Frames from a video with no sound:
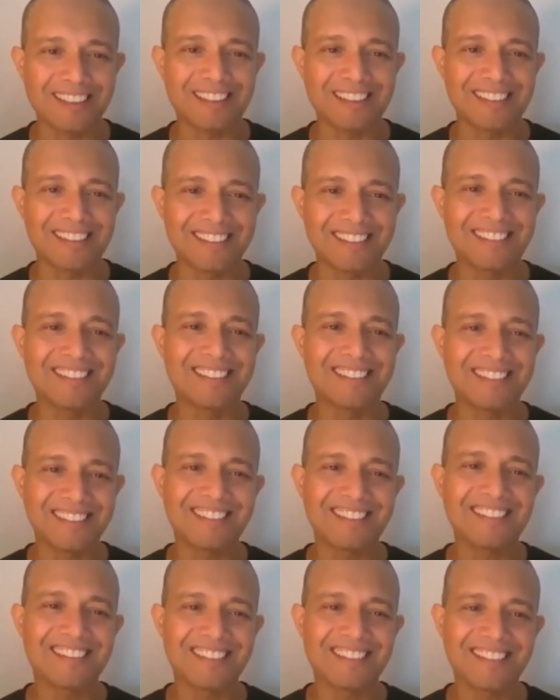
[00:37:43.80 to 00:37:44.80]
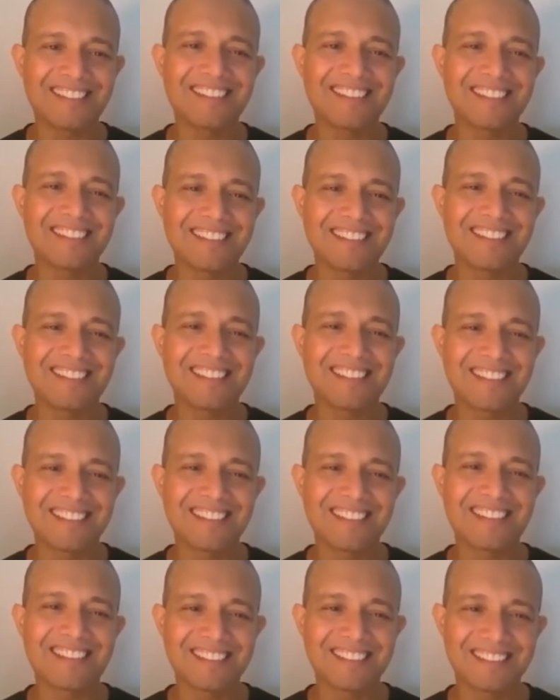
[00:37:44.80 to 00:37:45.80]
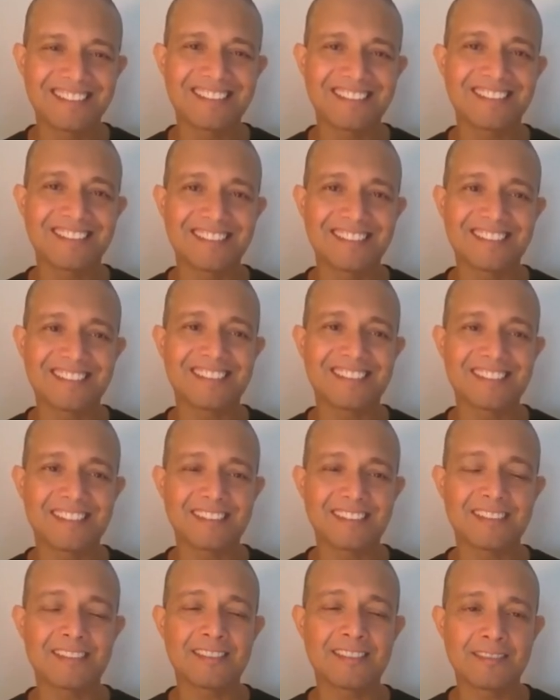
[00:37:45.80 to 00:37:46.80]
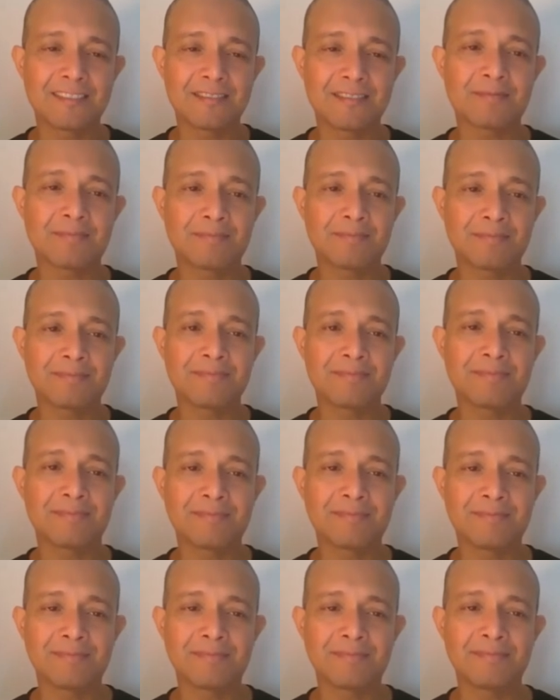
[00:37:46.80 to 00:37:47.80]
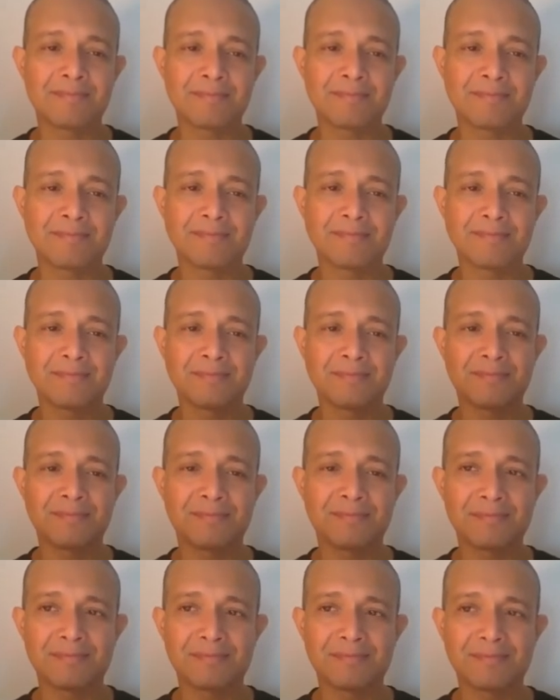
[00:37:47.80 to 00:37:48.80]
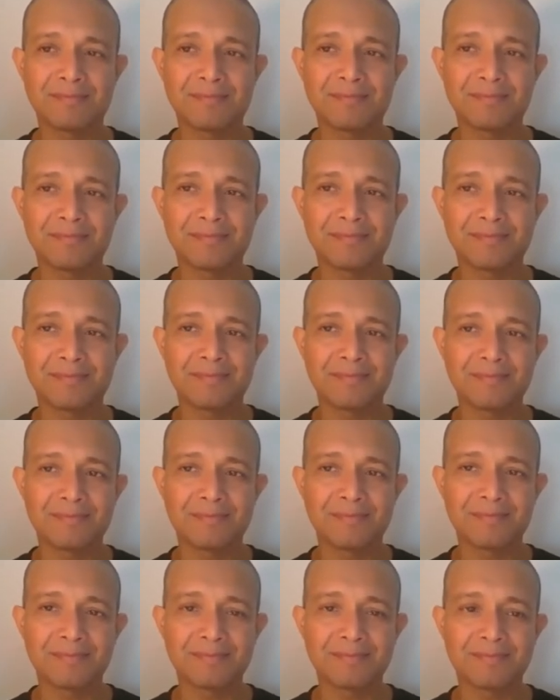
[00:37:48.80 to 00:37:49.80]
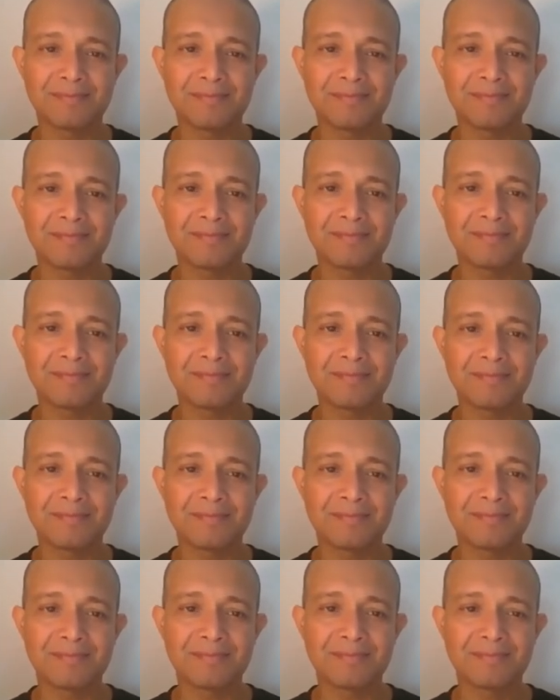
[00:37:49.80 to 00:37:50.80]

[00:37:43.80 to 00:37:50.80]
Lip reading: [no speech]